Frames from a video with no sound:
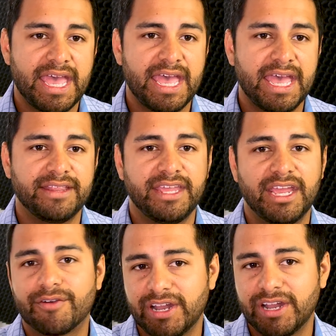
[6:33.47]
And the
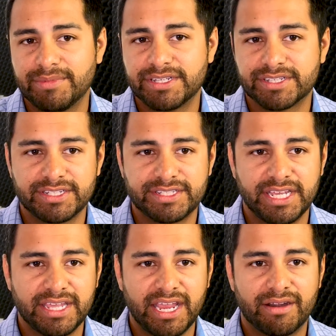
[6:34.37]
airframe is going to
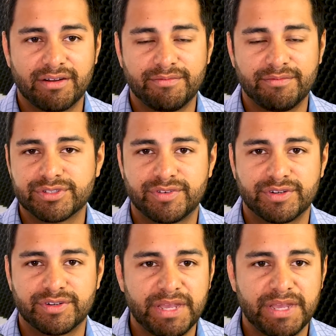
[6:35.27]
take care of most of
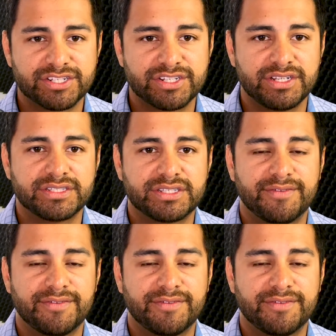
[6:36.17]
your inspections.